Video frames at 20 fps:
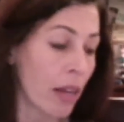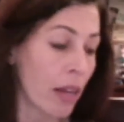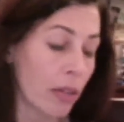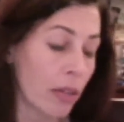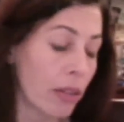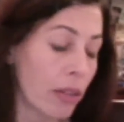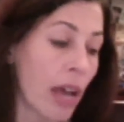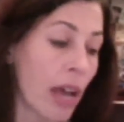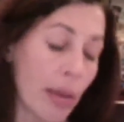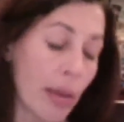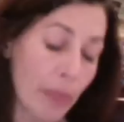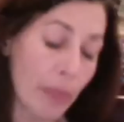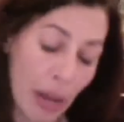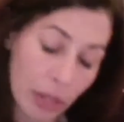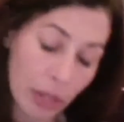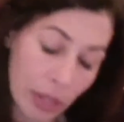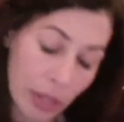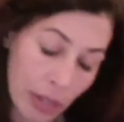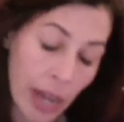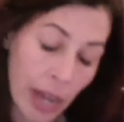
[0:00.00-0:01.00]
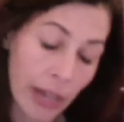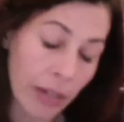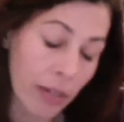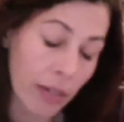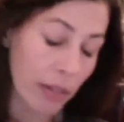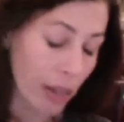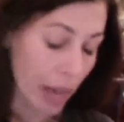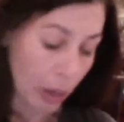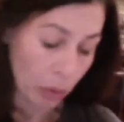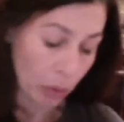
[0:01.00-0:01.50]
time outside,
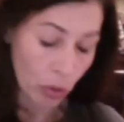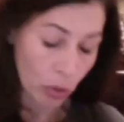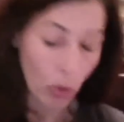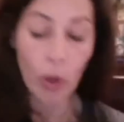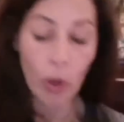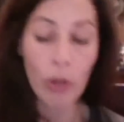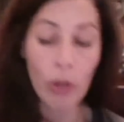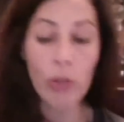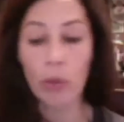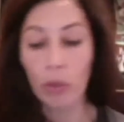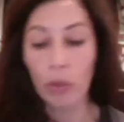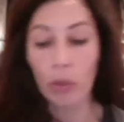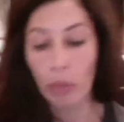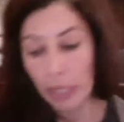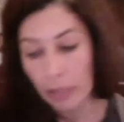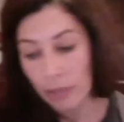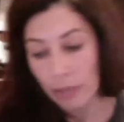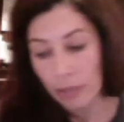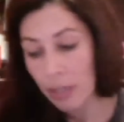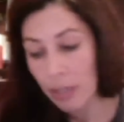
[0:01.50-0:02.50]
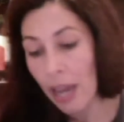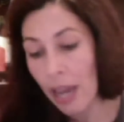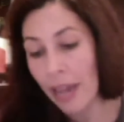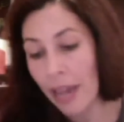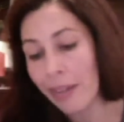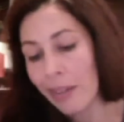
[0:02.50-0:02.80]
outdoors or inside.